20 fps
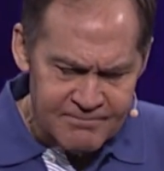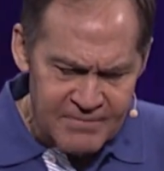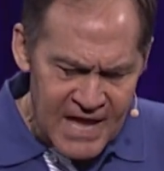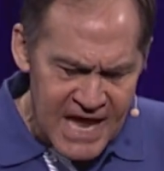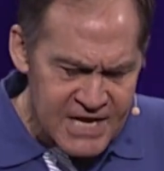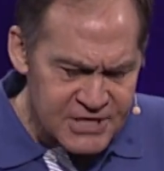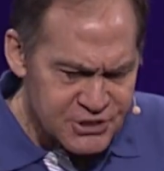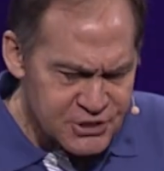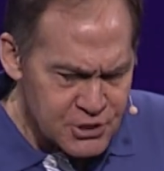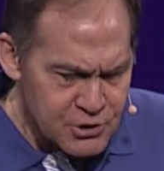
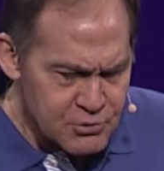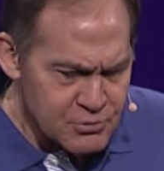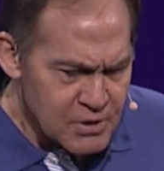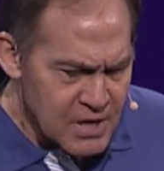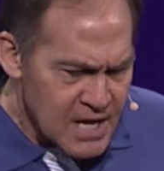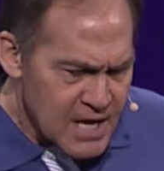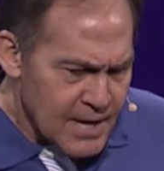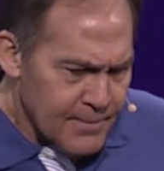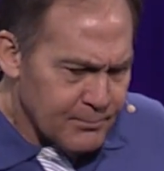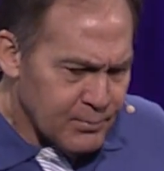as you
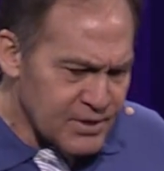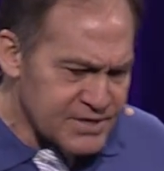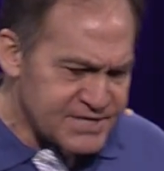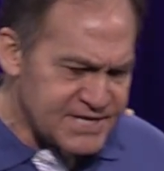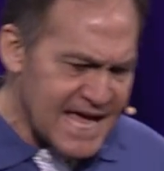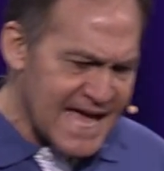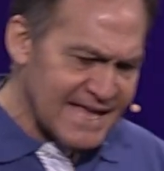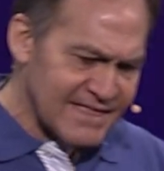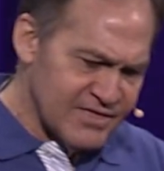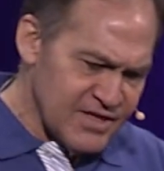
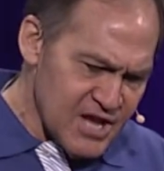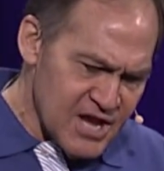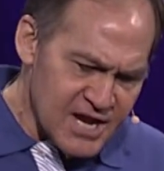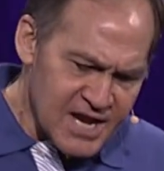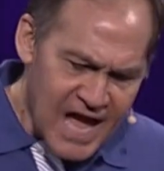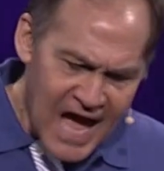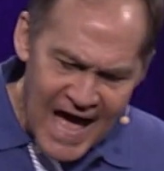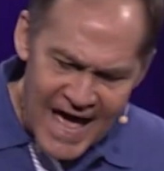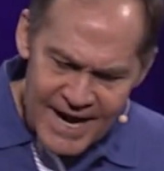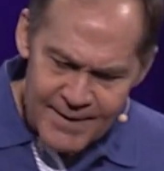protect the
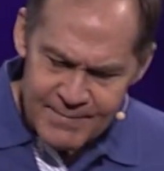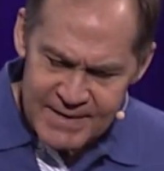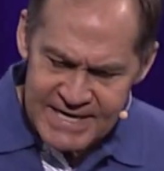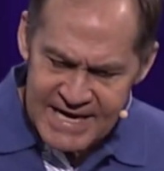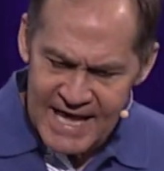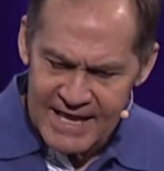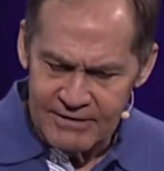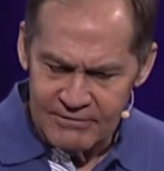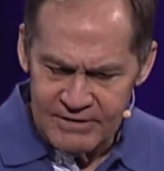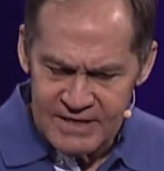economy,
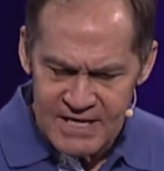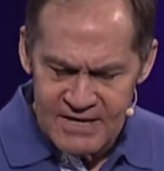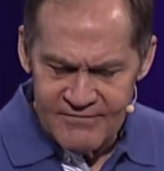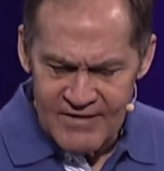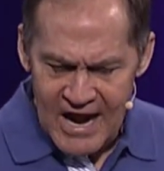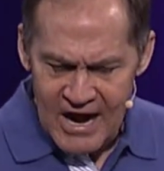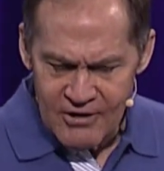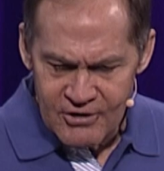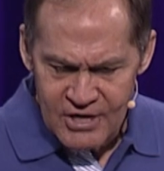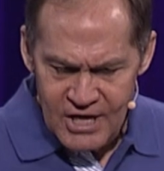not only of
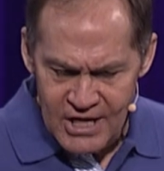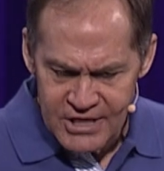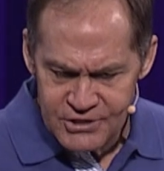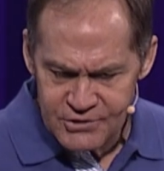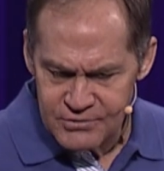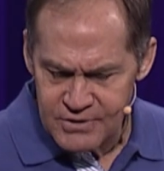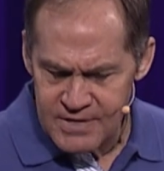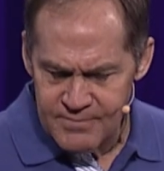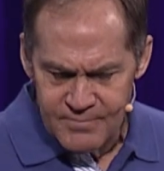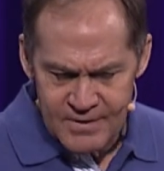our
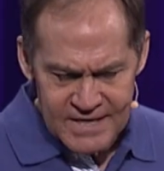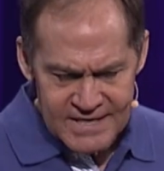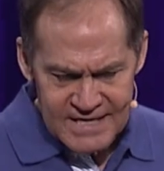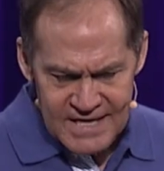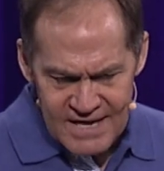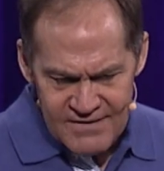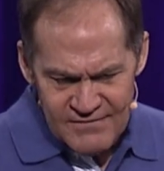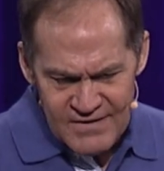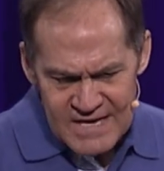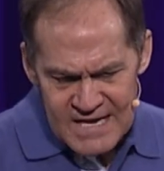country, but
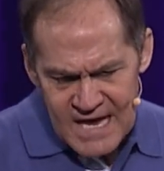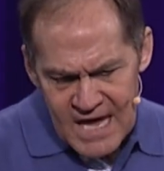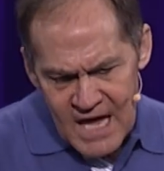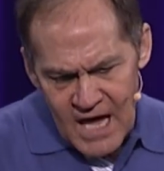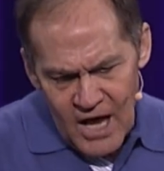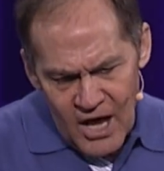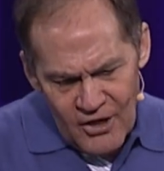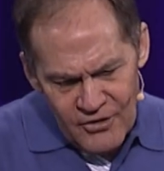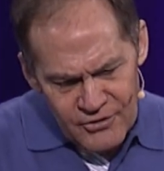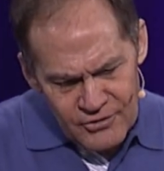even
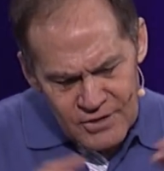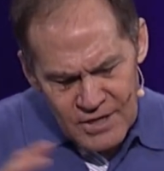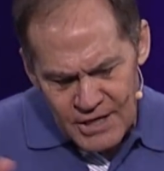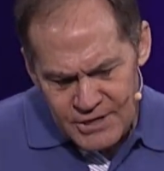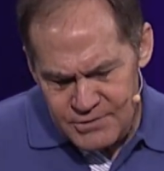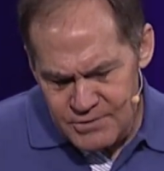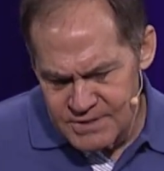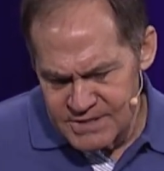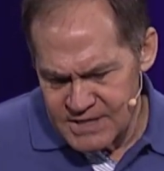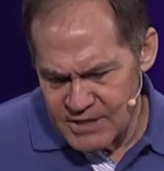other
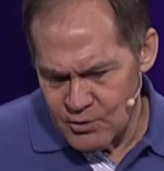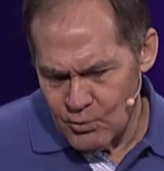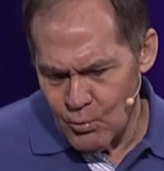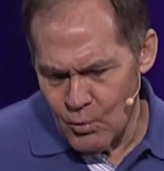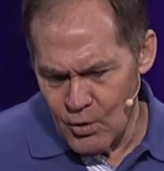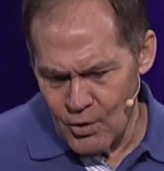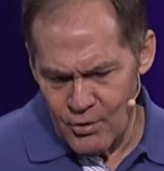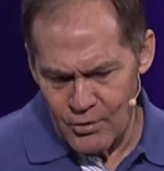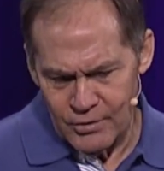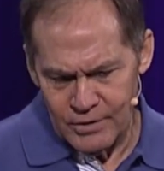countries in the
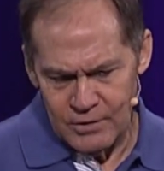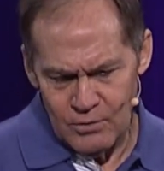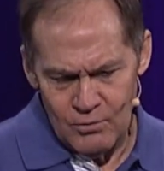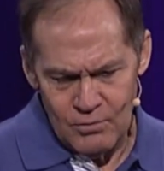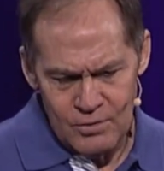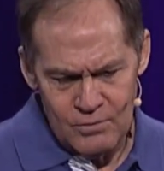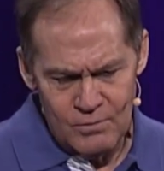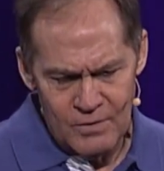world, Lord,